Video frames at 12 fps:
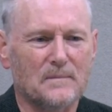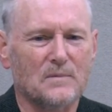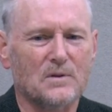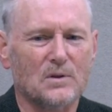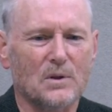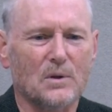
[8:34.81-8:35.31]

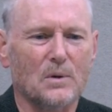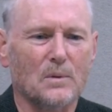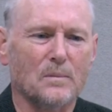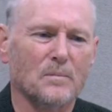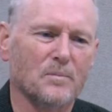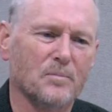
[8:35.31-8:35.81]

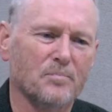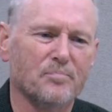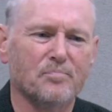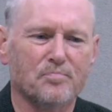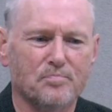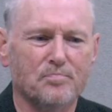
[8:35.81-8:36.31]
So
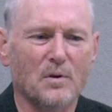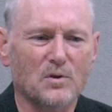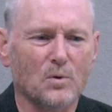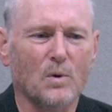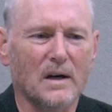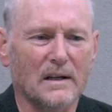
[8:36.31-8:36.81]
most
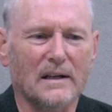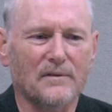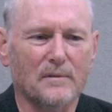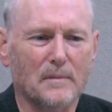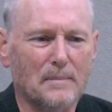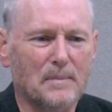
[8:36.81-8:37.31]
of the wildlife
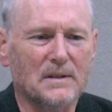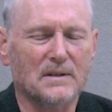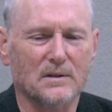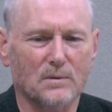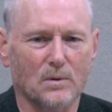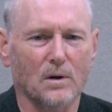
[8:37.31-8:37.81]
in my
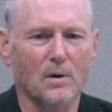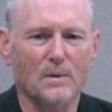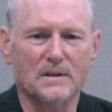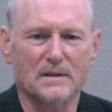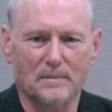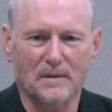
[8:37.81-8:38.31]
pieces were
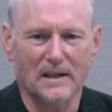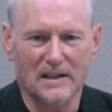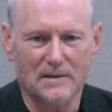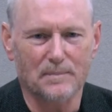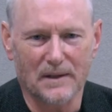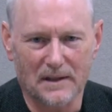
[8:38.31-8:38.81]
always something I
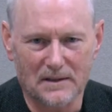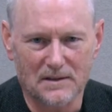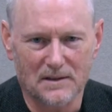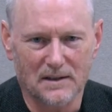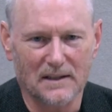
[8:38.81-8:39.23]
experienced.